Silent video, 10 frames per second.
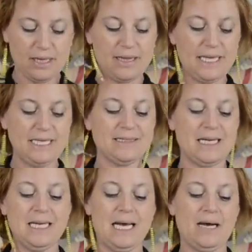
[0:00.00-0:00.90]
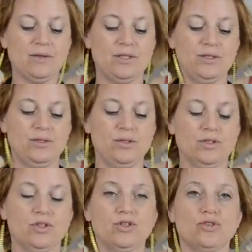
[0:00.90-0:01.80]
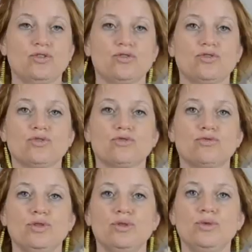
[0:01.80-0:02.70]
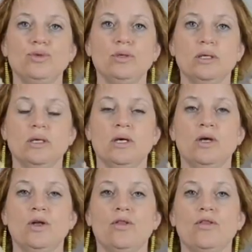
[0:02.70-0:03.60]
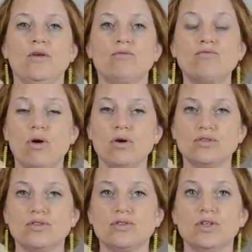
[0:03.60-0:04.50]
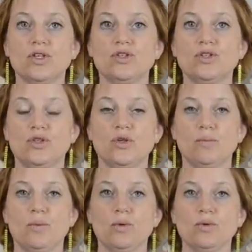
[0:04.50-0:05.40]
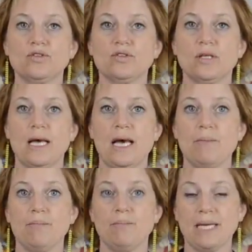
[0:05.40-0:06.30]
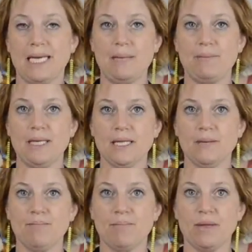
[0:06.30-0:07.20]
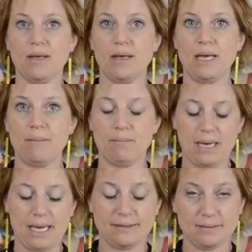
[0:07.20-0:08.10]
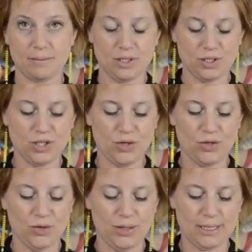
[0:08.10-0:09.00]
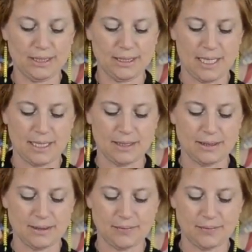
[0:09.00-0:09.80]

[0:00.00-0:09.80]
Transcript: these allow you to screw the rods to the boards by keeping them in place. I'm going to show you in a second.